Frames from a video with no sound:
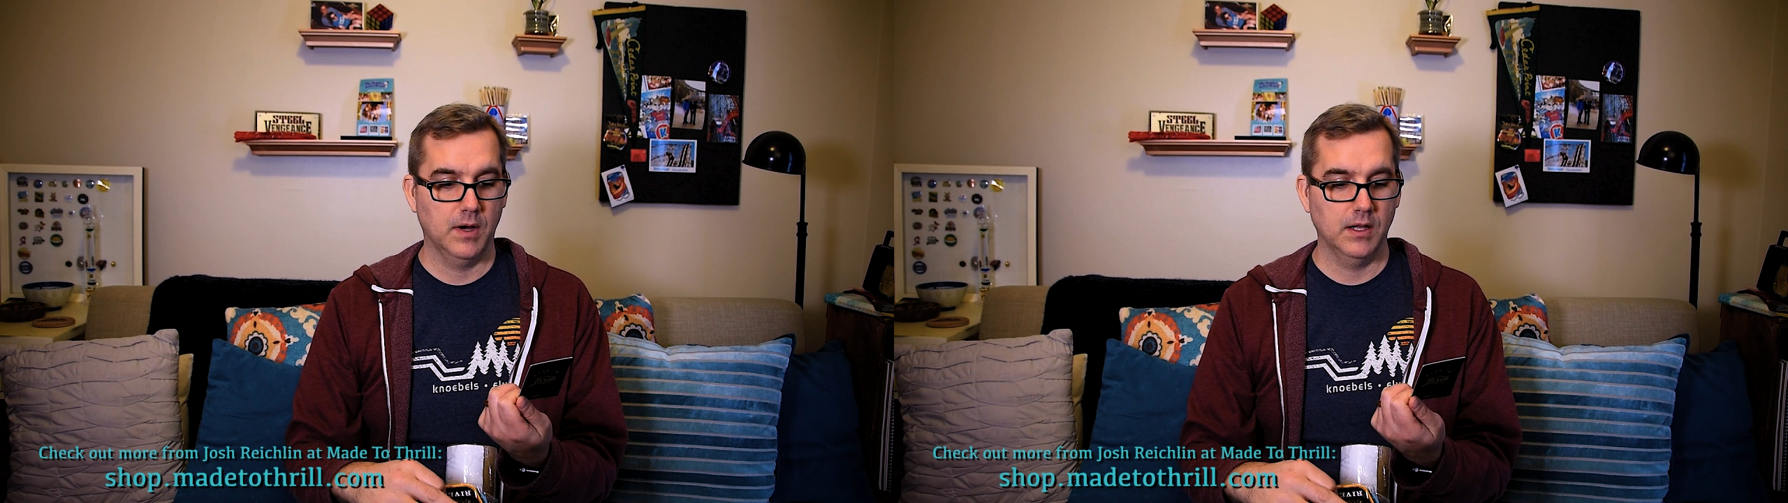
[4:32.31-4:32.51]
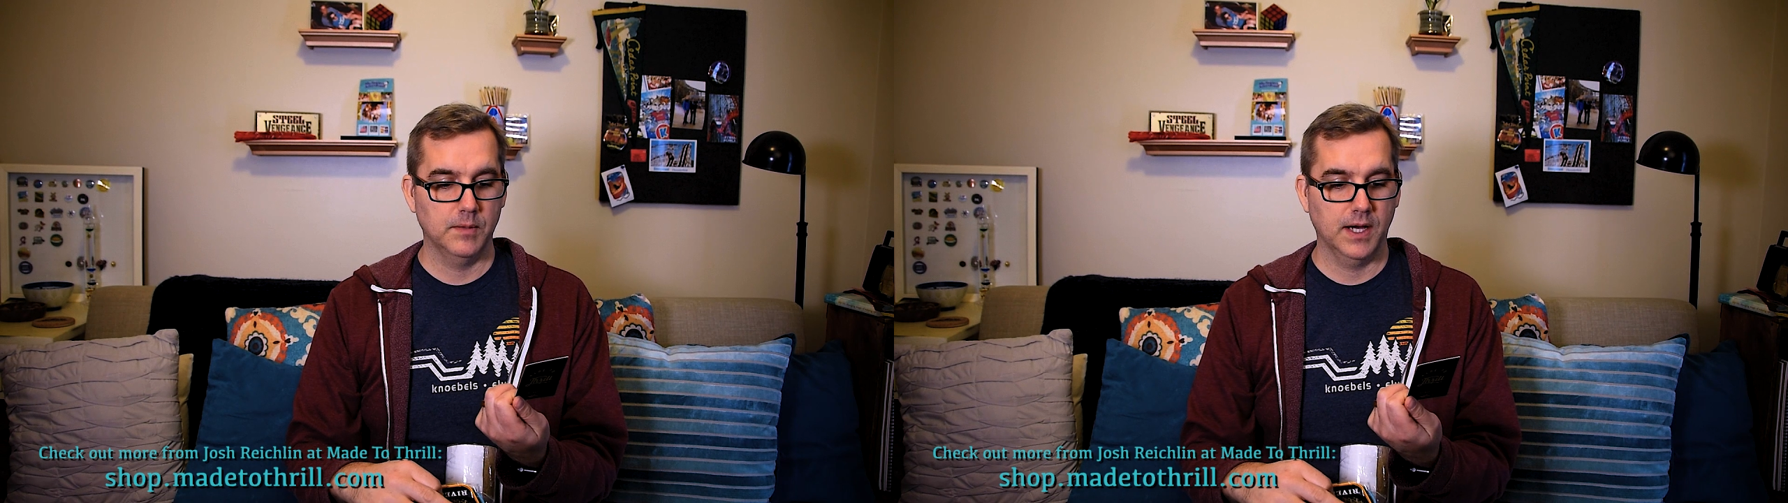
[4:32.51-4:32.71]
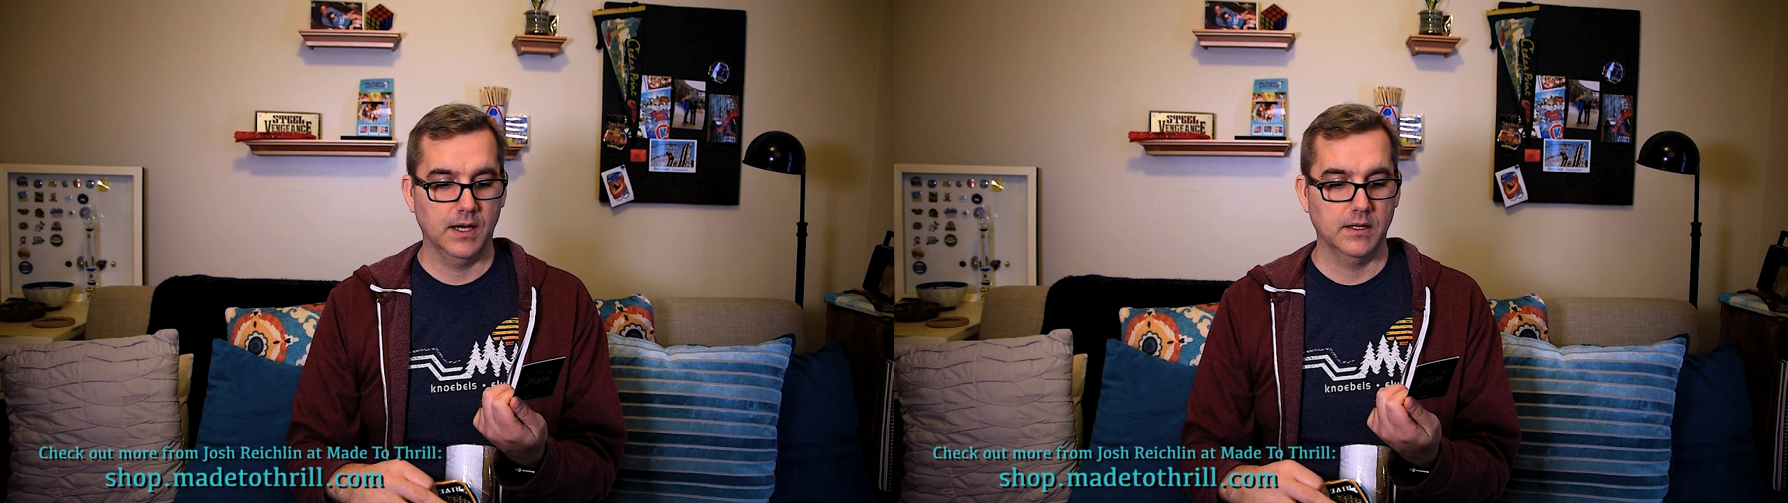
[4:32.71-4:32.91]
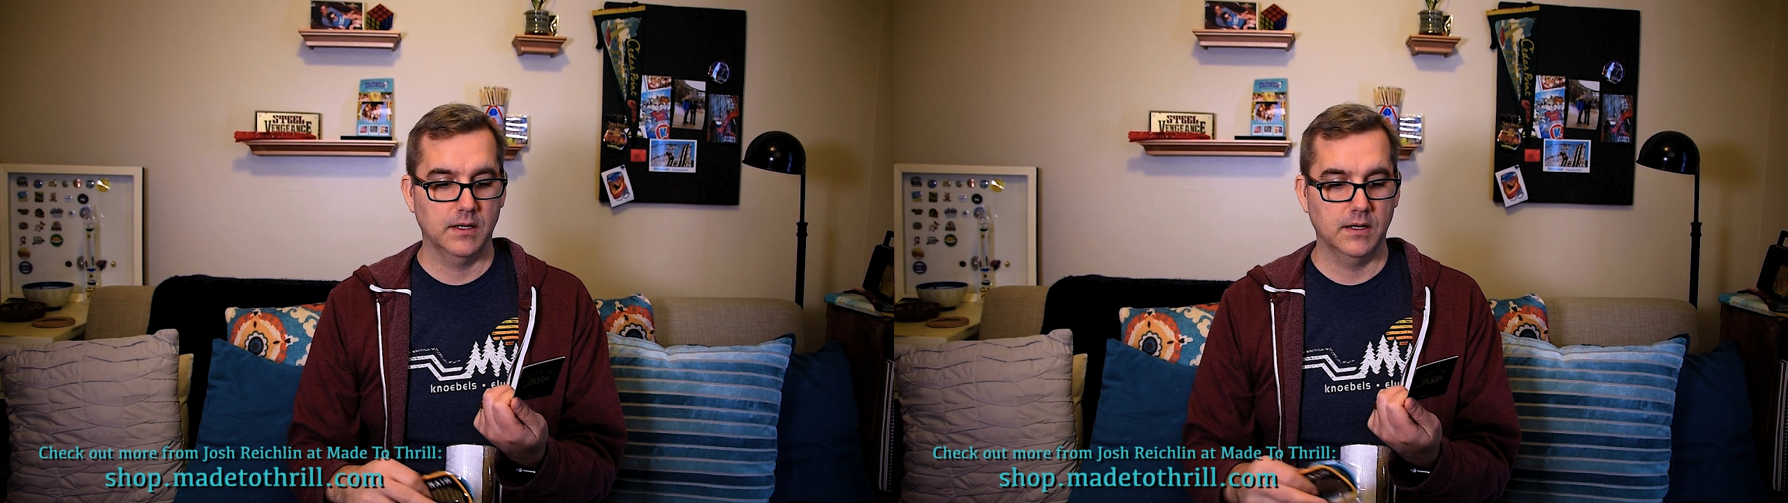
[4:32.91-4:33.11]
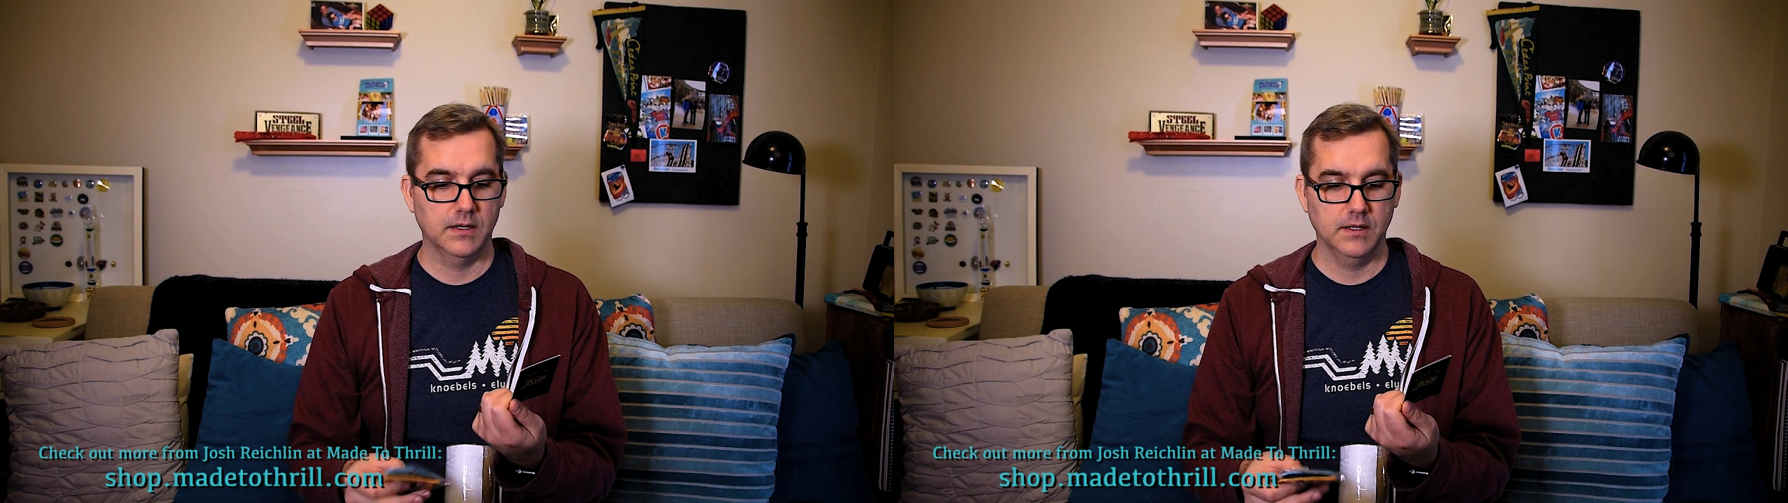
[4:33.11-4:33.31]
all about
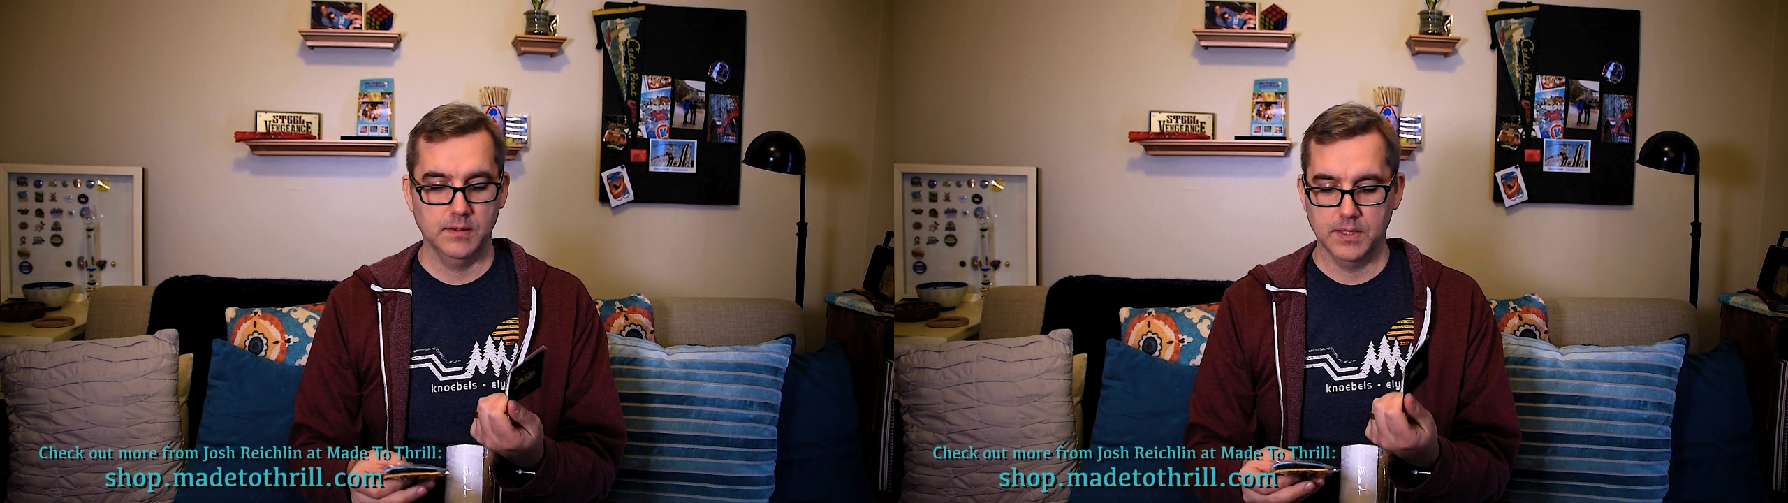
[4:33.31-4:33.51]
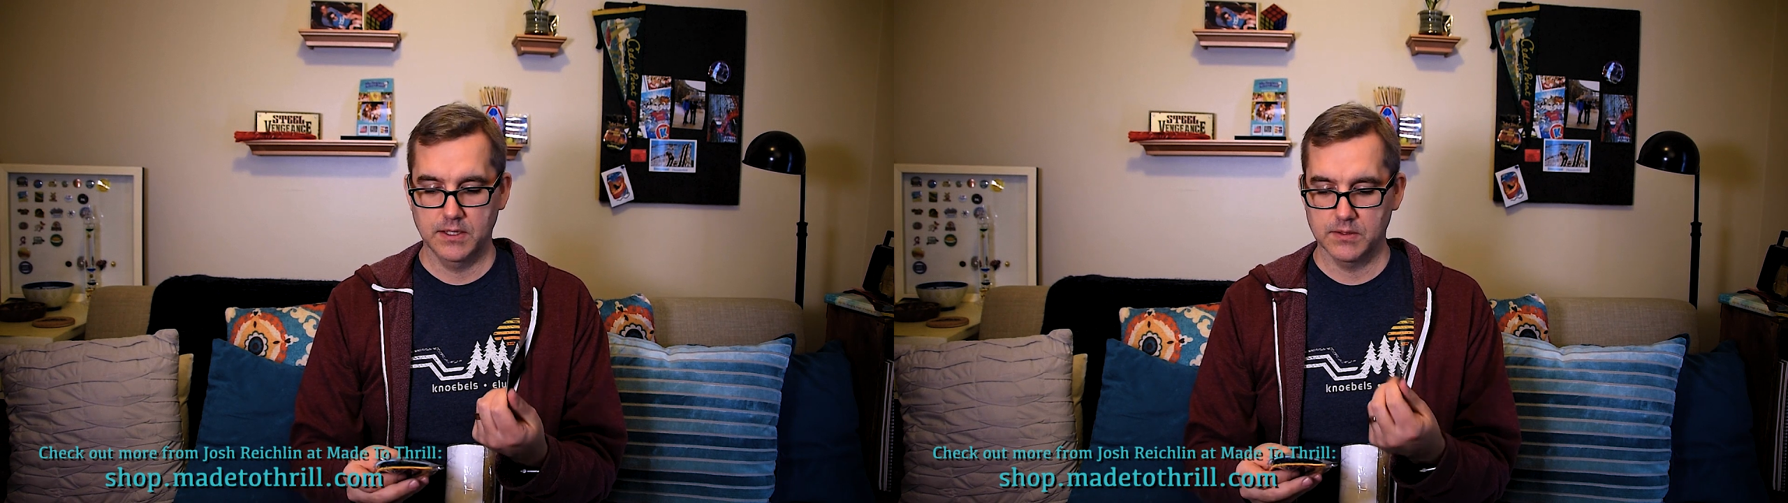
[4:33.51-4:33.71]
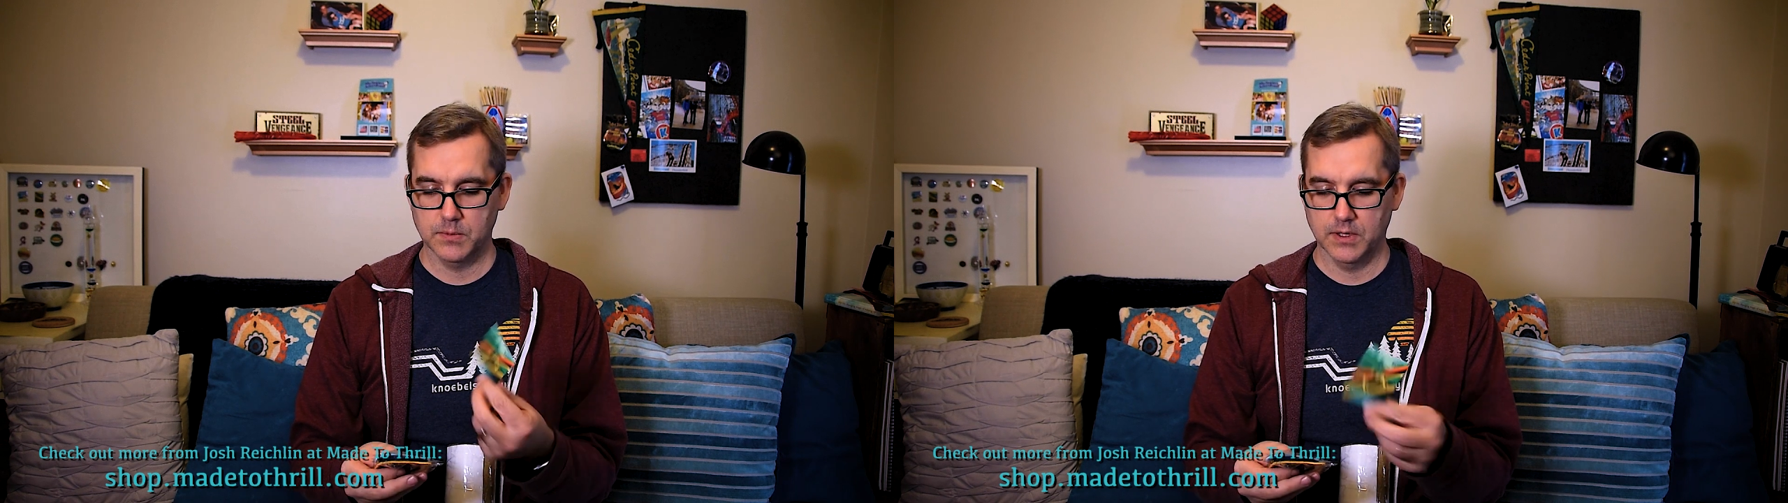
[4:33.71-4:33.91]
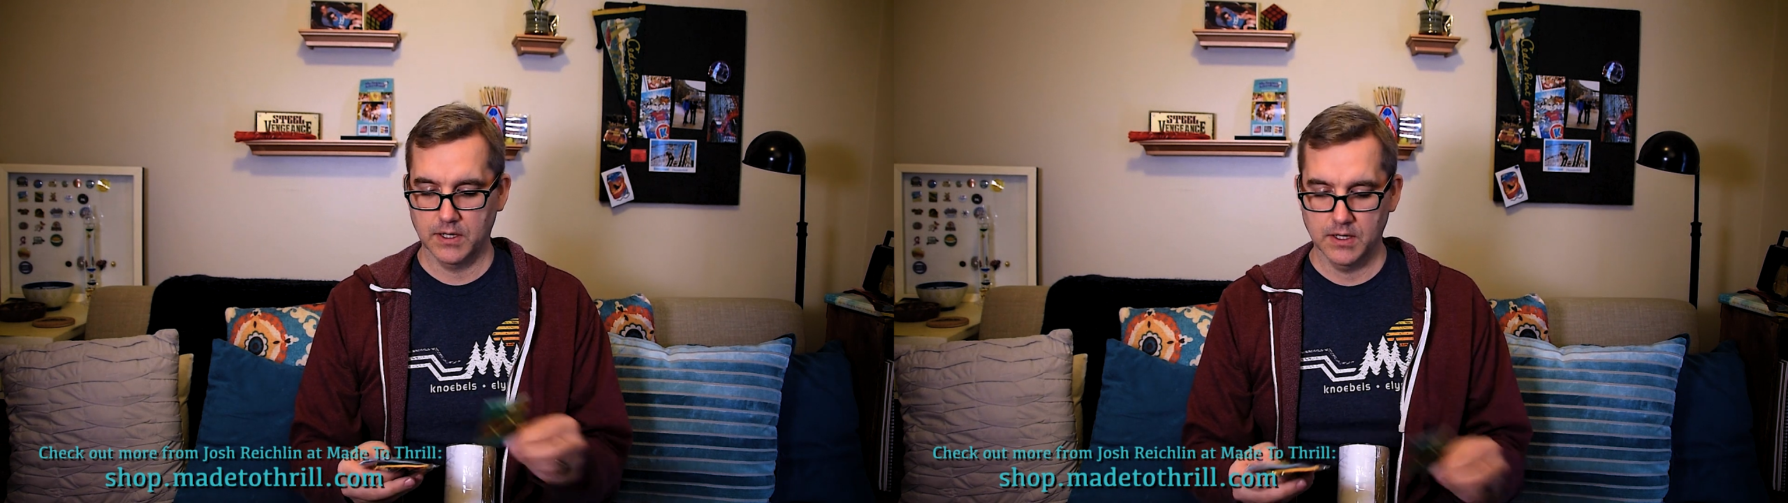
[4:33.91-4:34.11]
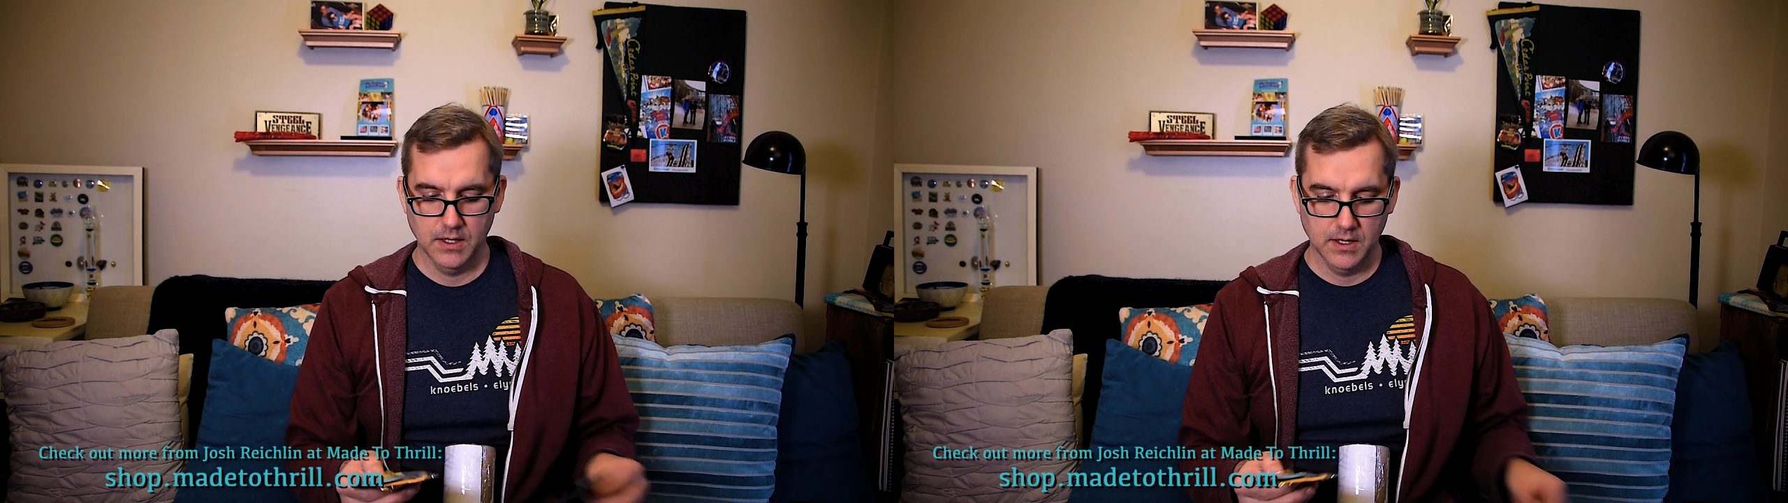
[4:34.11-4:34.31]
him and his work.